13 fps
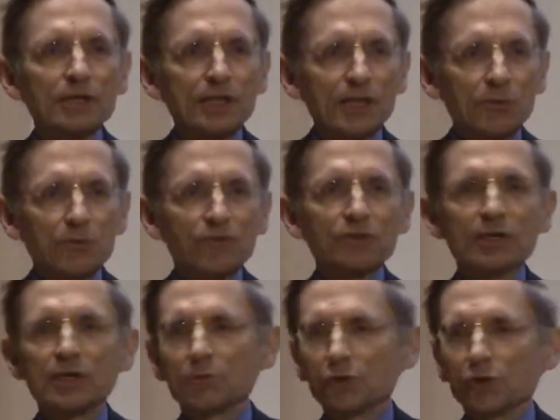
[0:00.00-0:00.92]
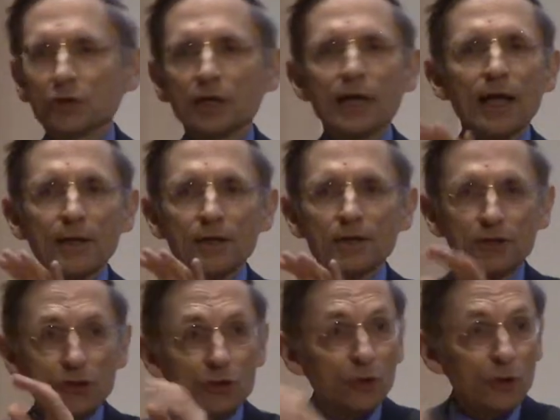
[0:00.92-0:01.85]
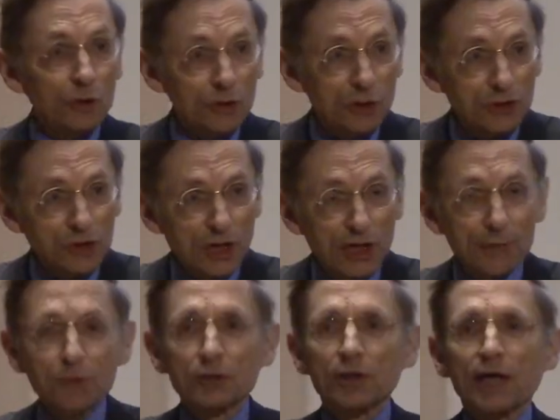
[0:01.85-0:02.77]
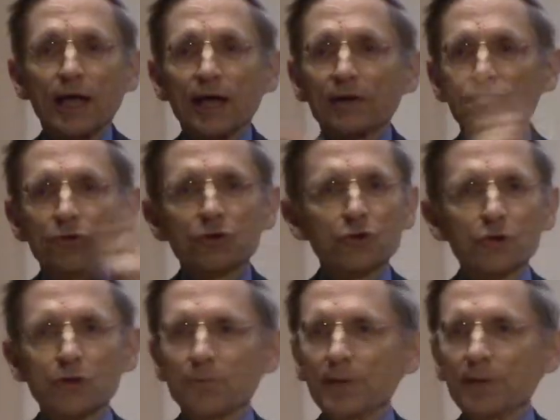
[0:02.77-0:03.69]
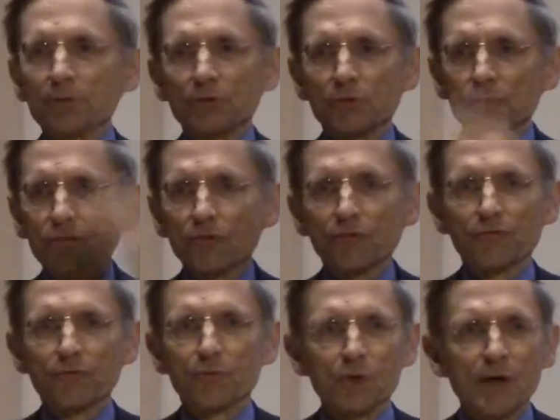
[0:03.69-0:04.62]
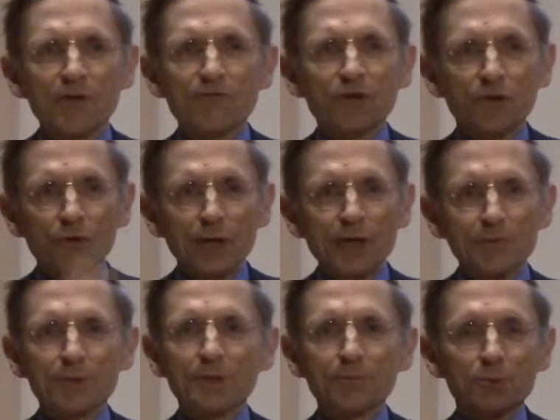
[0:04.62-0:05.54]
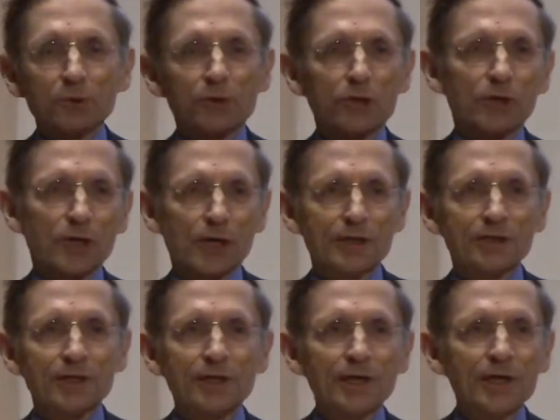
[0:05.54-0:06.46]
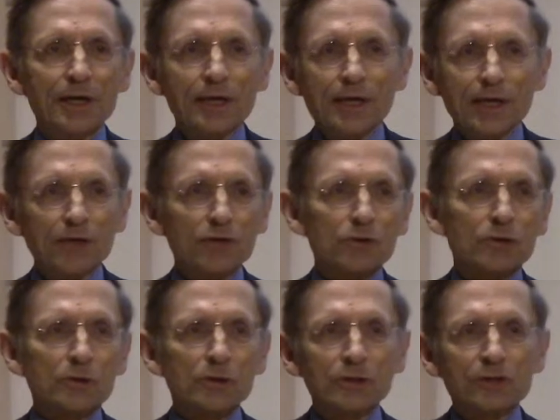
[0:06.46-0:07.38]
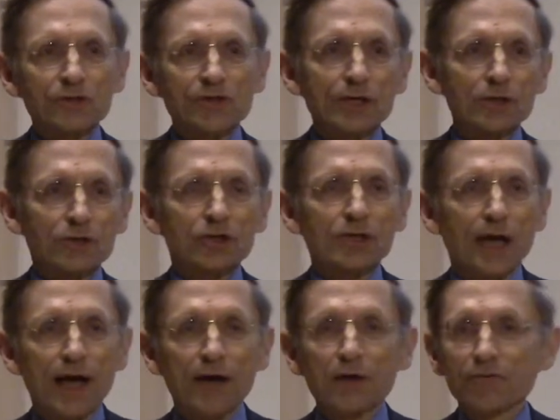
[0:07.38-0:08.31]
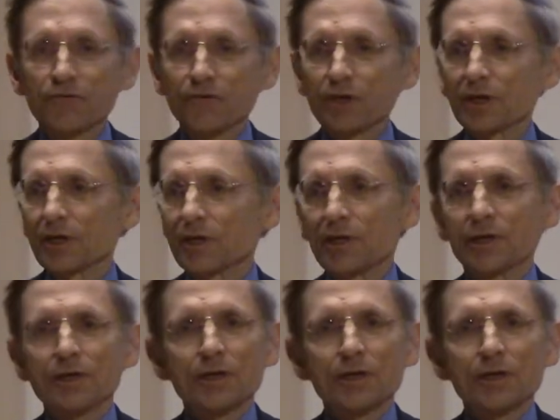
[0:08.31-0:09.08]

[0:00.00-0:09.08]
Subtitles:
team of teams. You're going to do a good job. You're going to have to draw people from wherever the right people are. In your organization, out of it,